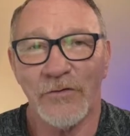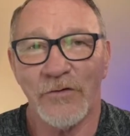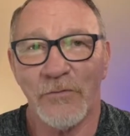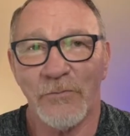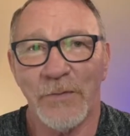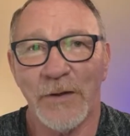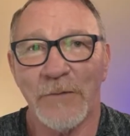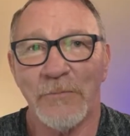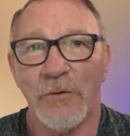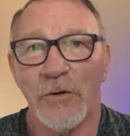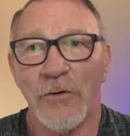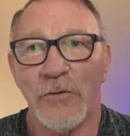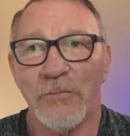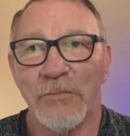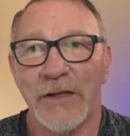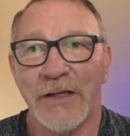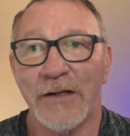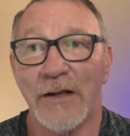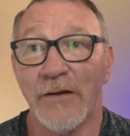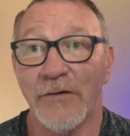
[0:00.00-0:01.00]
of people
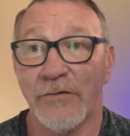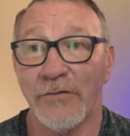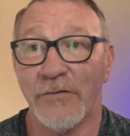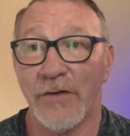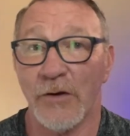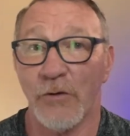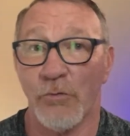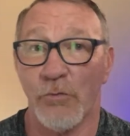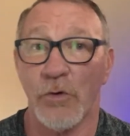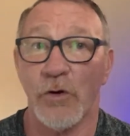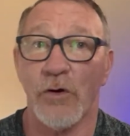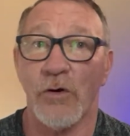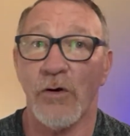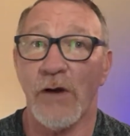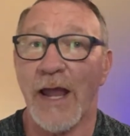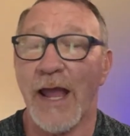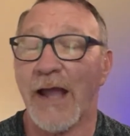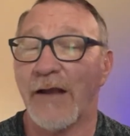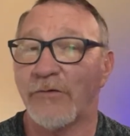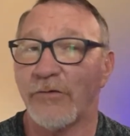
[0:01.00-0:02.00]
because there
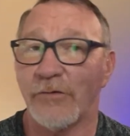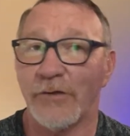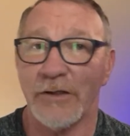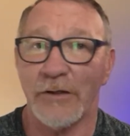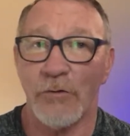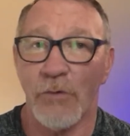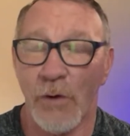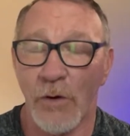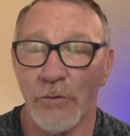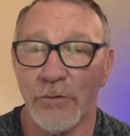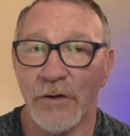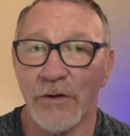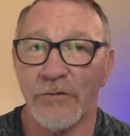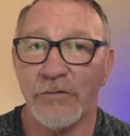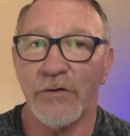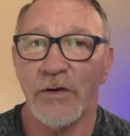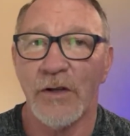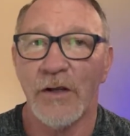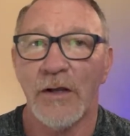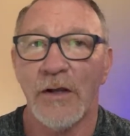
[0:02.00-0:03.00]
were actually quotas